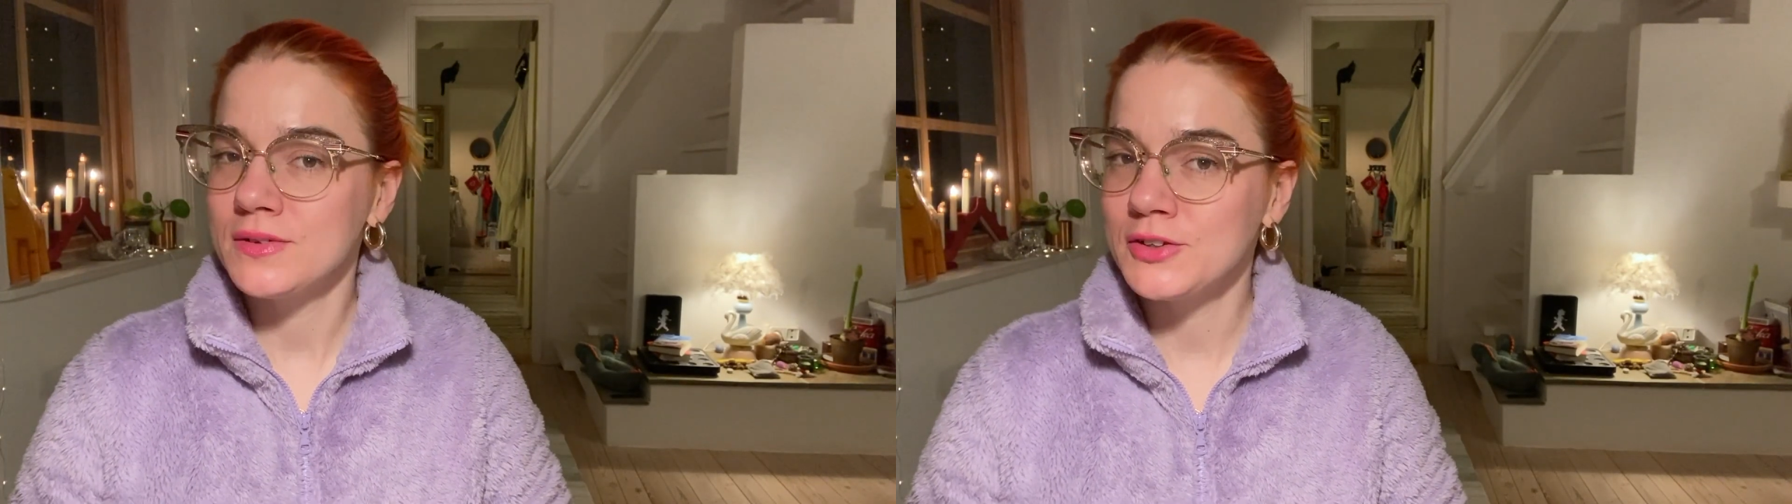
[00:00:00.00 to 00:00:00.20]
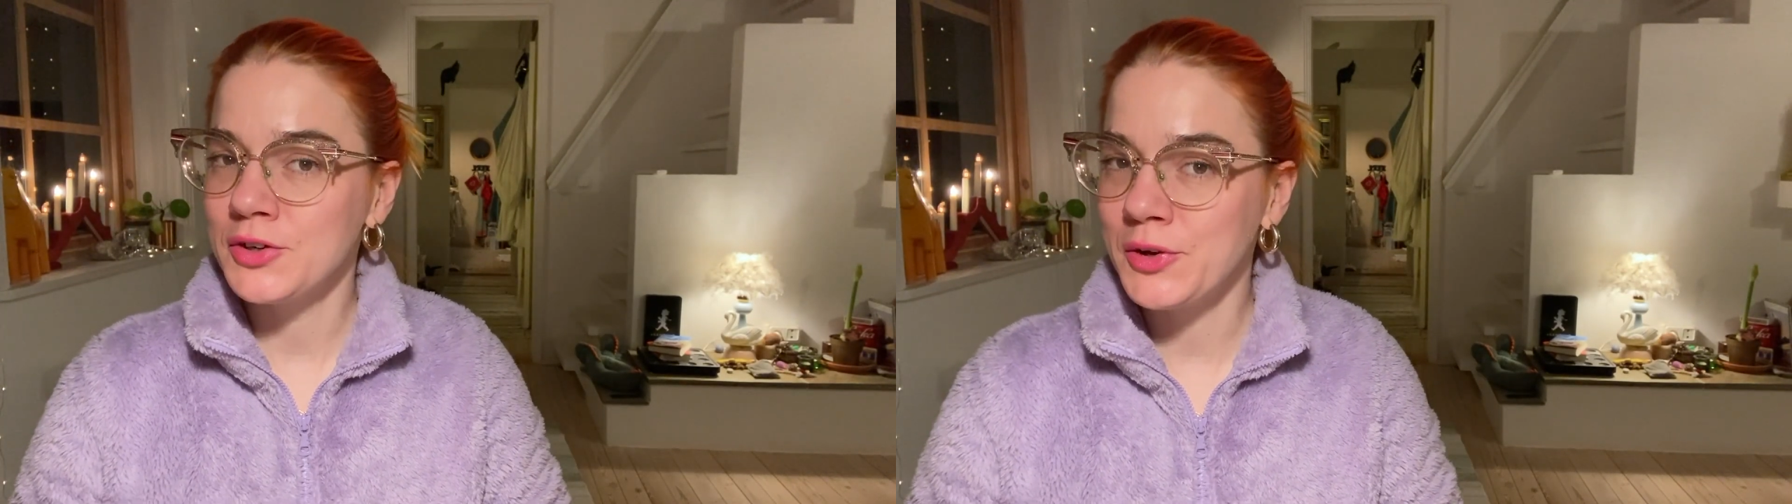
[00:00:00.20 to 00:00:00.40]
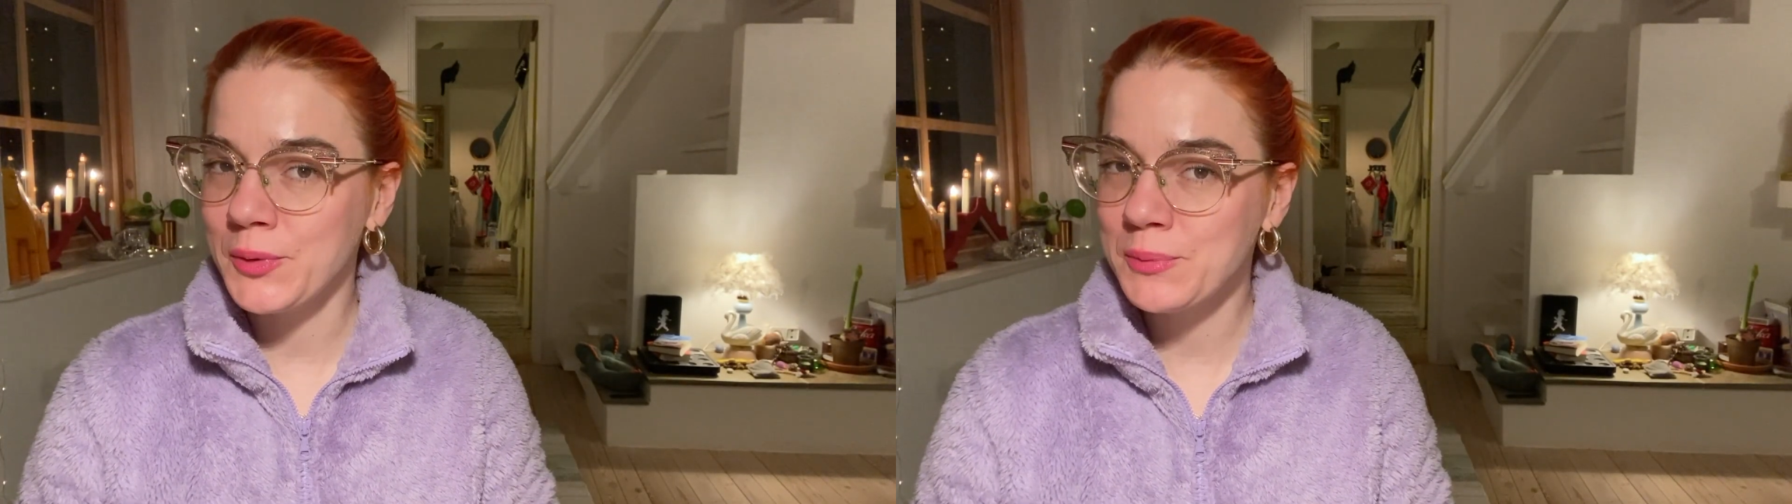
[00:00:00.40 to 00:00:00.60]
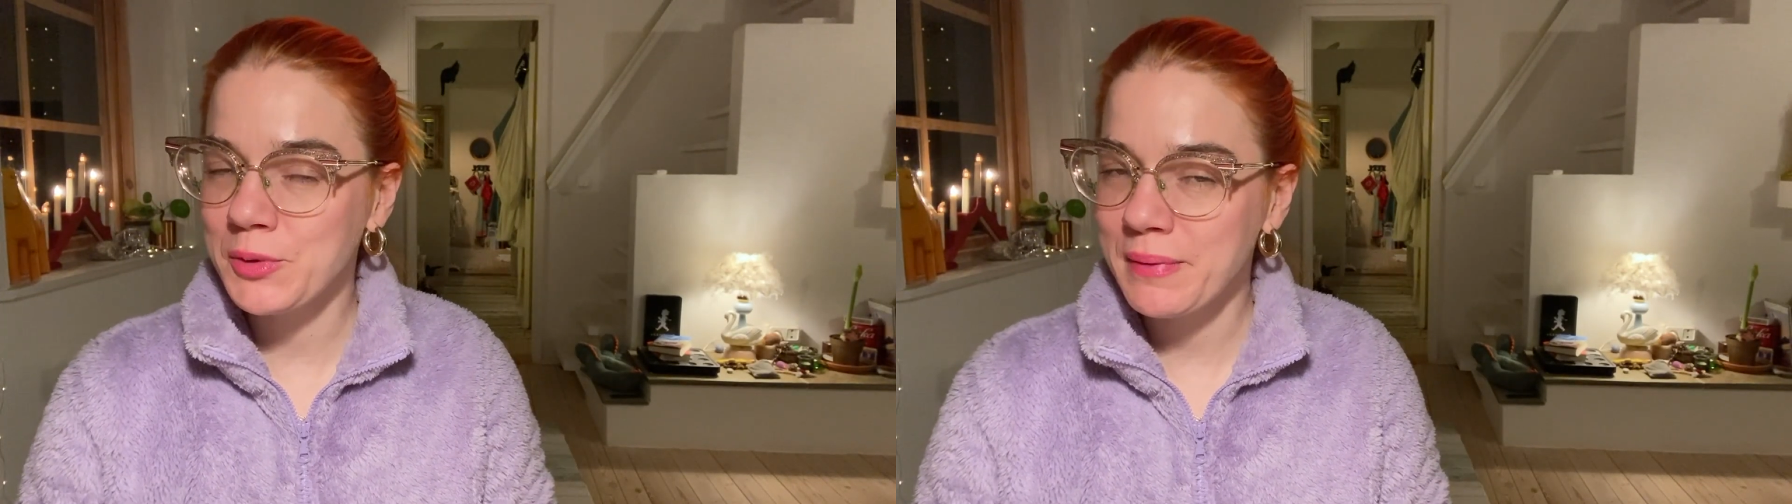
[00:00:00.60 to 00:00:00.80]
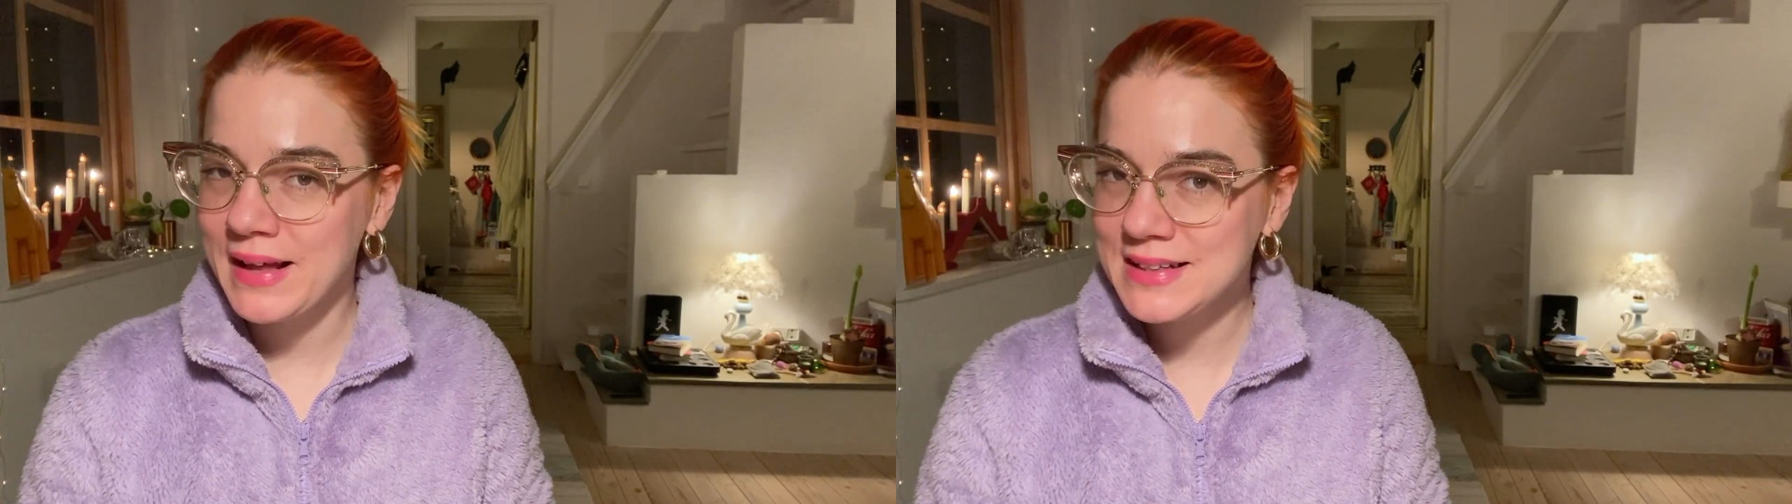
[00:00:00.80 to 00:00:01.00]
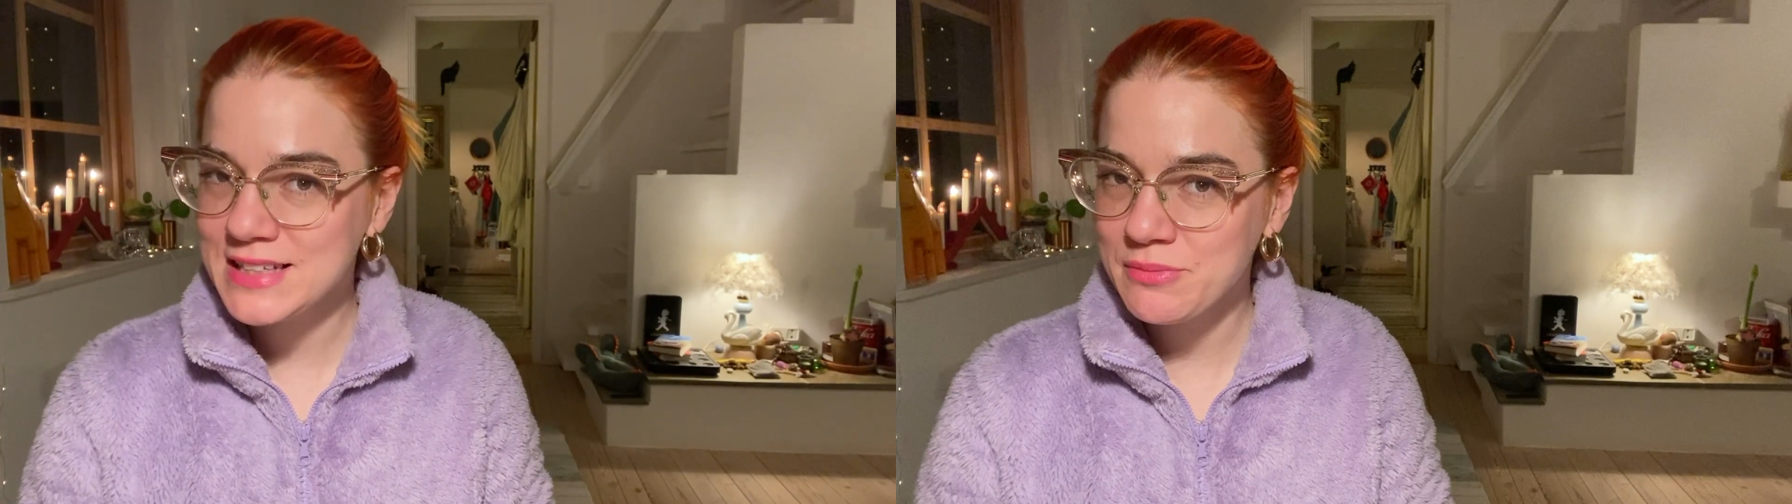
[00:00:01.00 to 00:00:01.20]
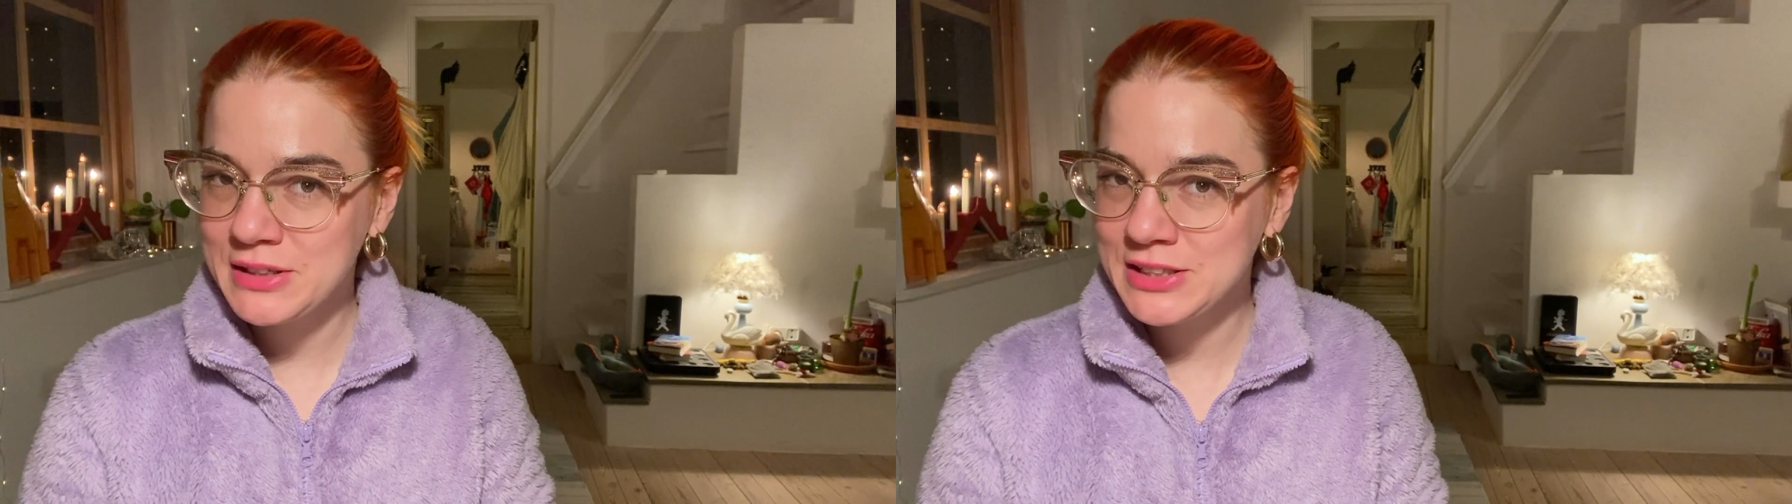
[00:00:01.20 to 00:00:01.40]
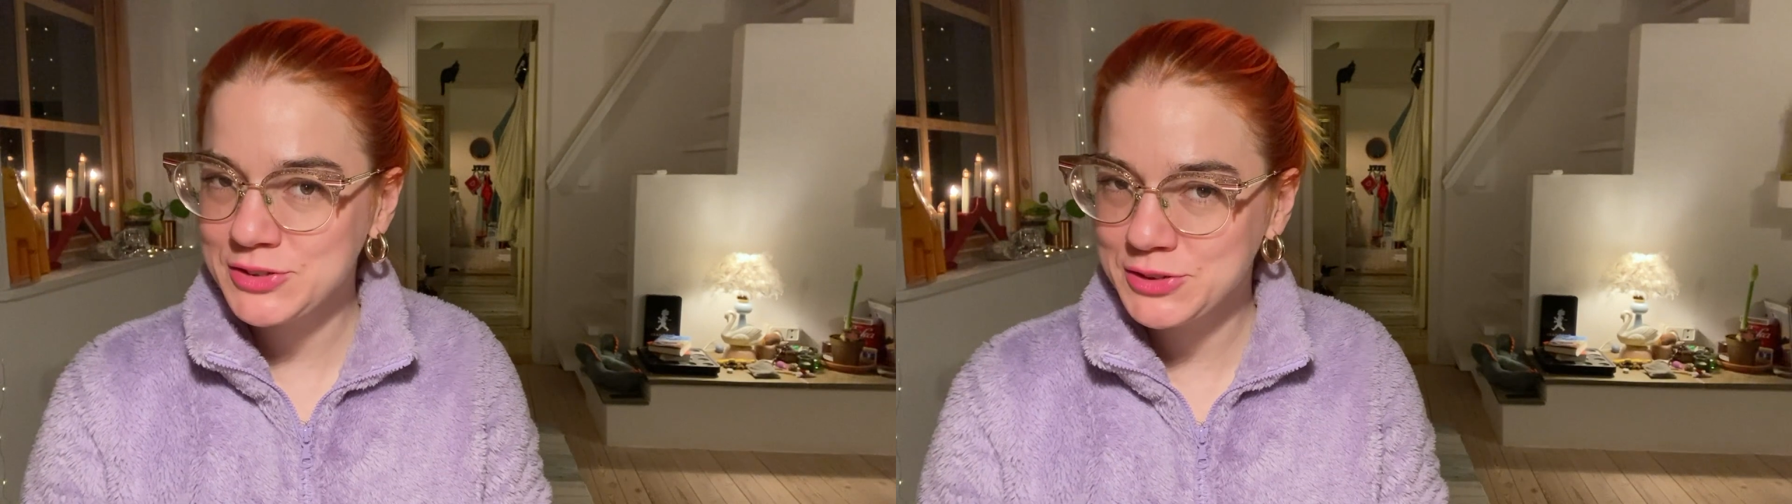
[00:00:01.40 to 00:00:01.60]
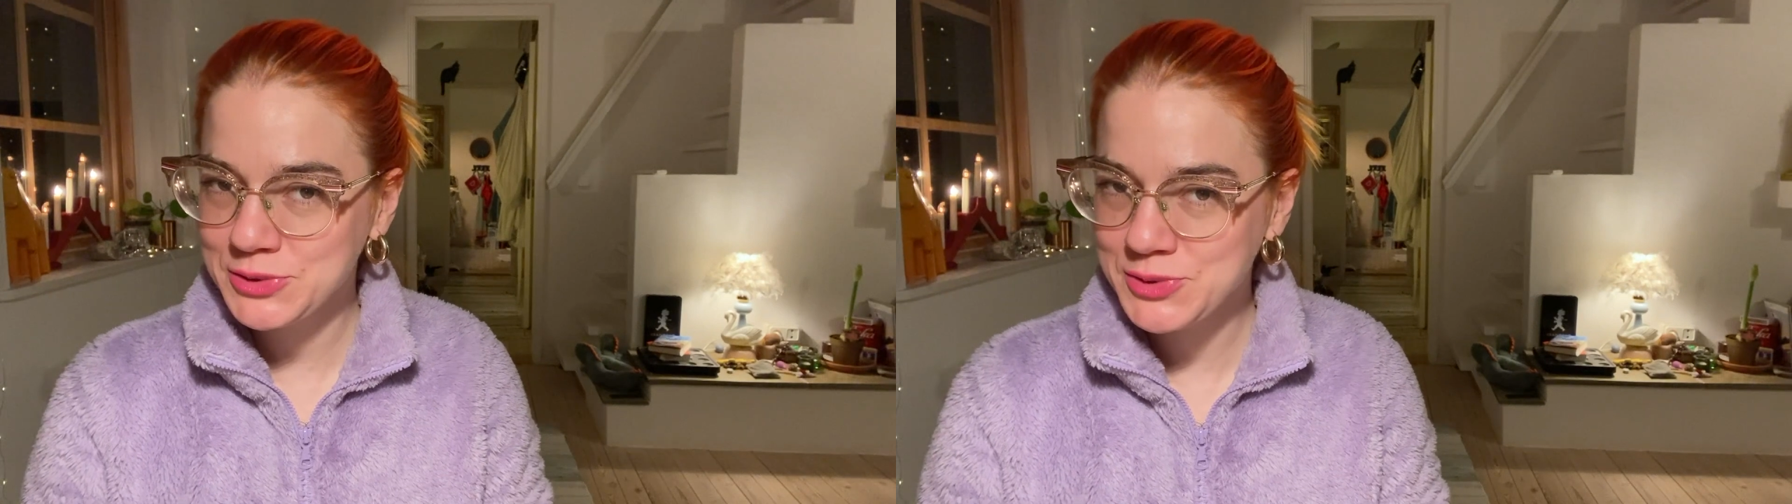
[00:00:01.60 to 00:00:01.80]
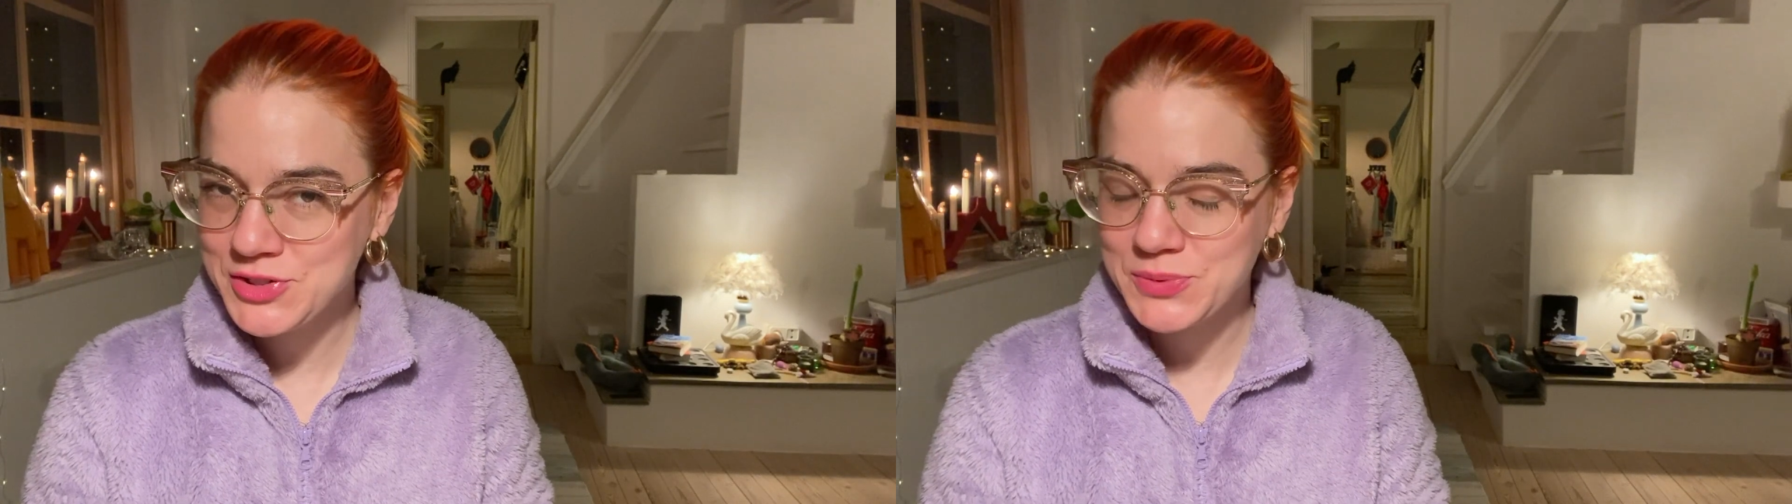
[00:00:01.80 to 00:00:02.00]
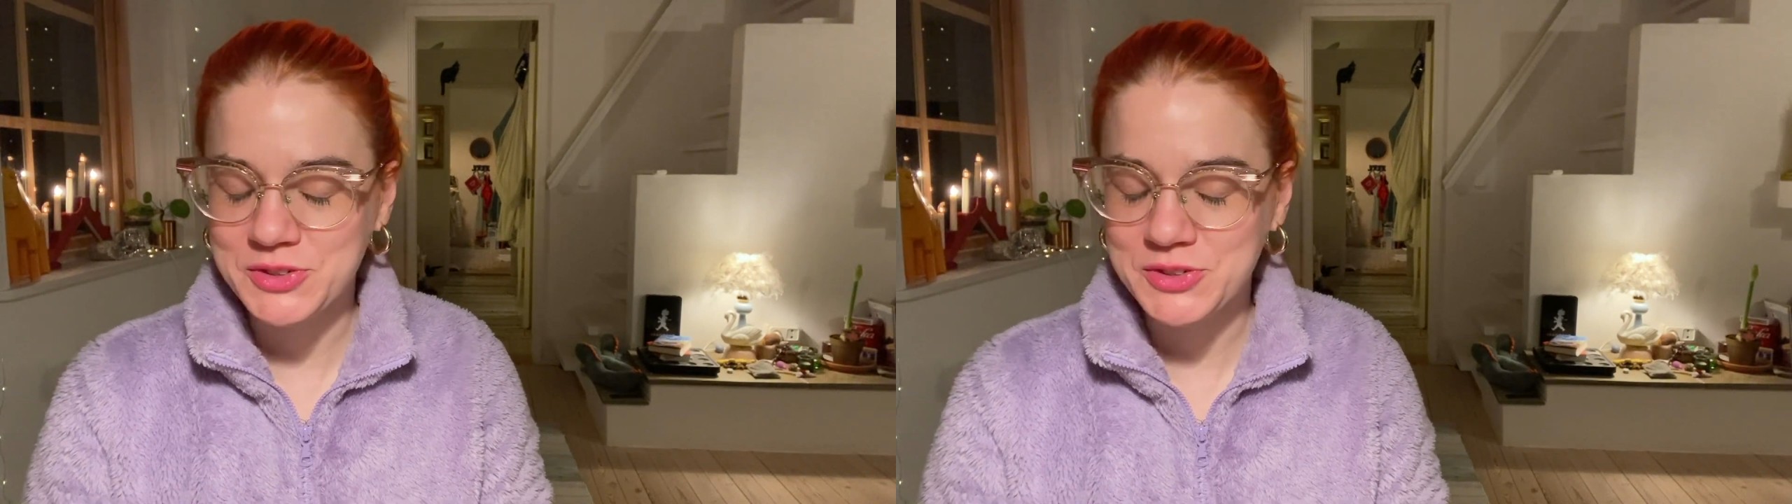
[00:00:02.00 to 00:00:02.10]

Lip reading: No more palettes have been introduced,